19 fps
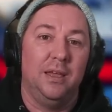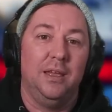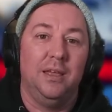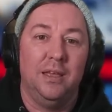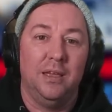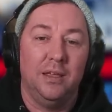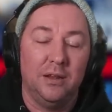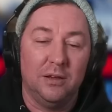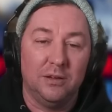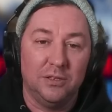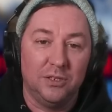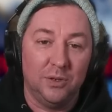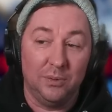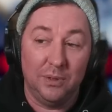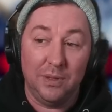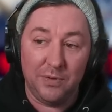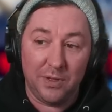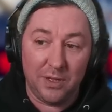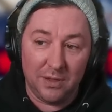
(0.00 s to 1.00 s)
And also
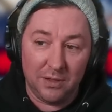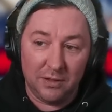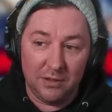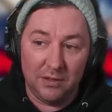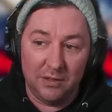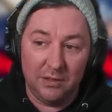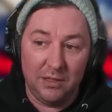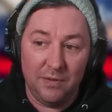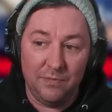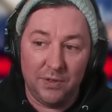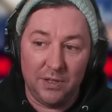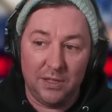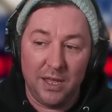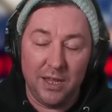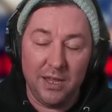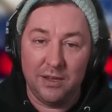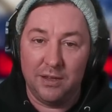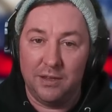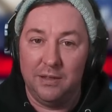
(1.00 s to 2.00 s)
leave a leave a
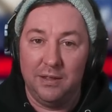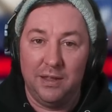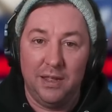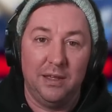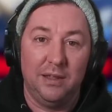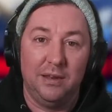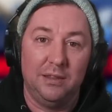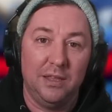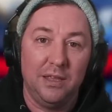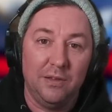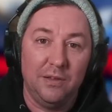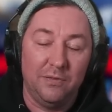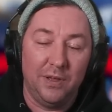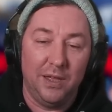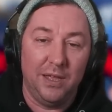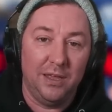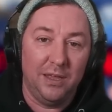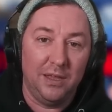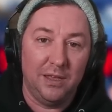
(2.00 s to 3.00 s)
like and leave
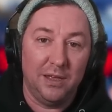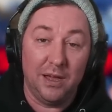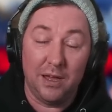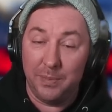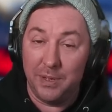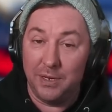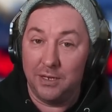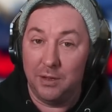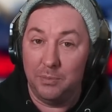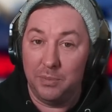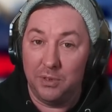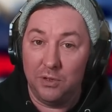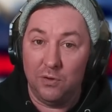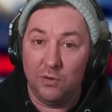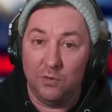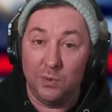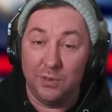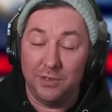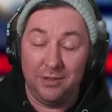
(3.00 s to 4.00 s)
a comment down
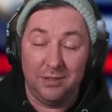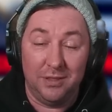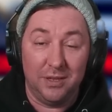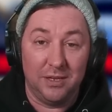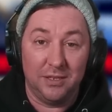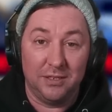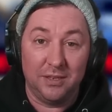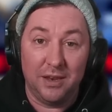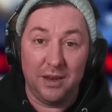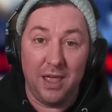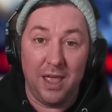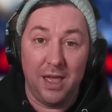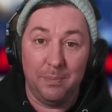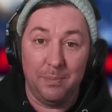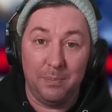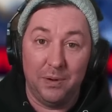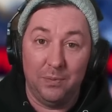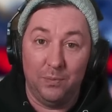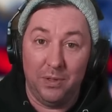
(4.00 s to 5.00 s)
below of what you think is going to
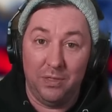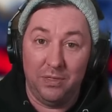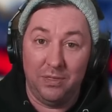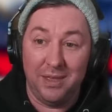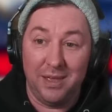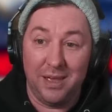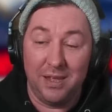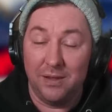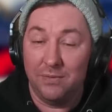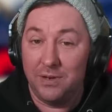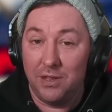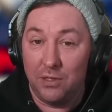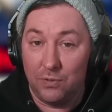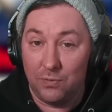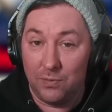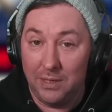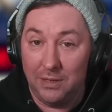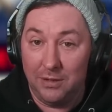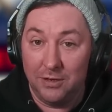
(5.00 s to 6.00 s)
happen with the
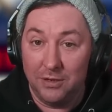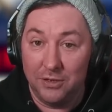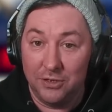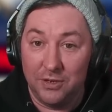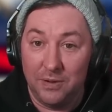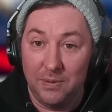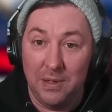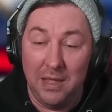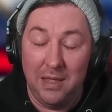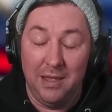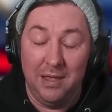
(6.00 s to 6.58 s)
IFT3 launch.